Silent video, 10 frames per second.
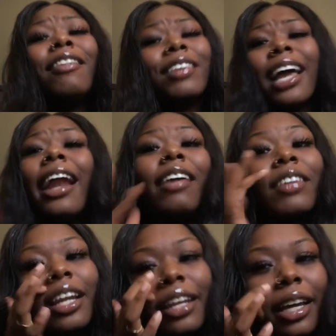even not
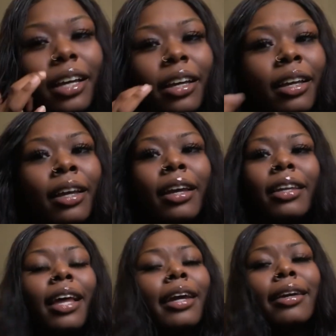even a nigga,
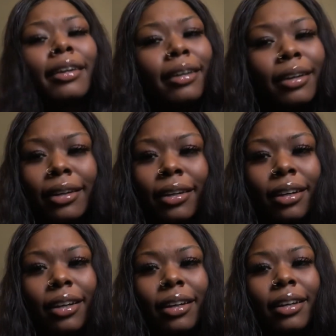like
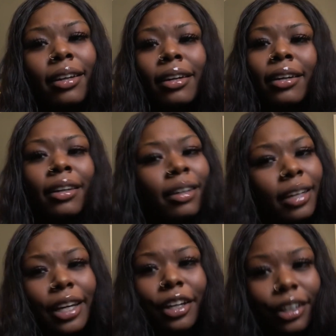
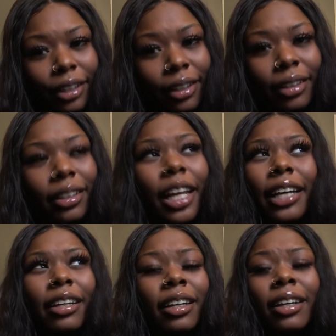nigger,
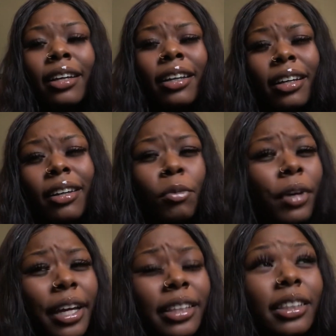like
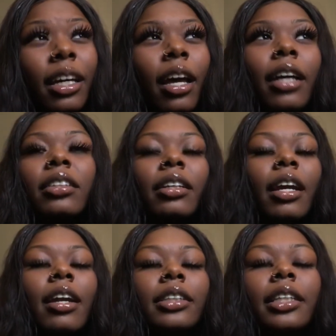what? So
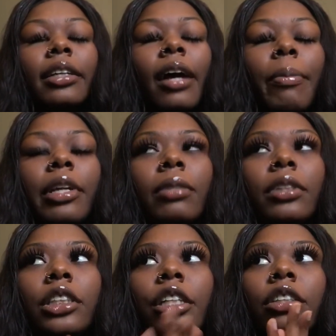y'all, I tell y'all, I picked up
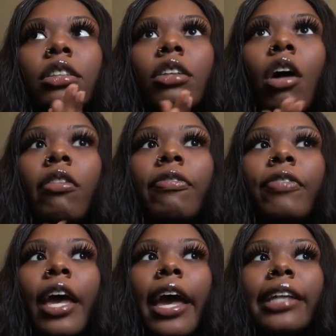this chair so
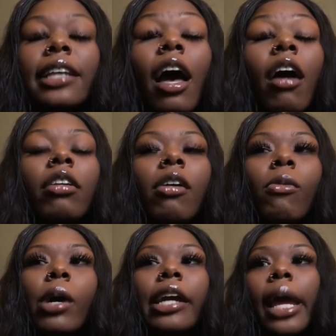fast. I don't know
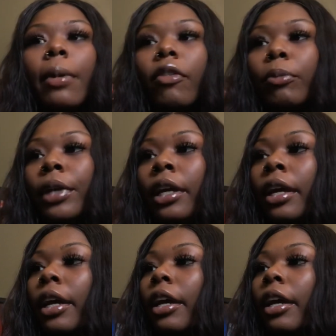what came over me.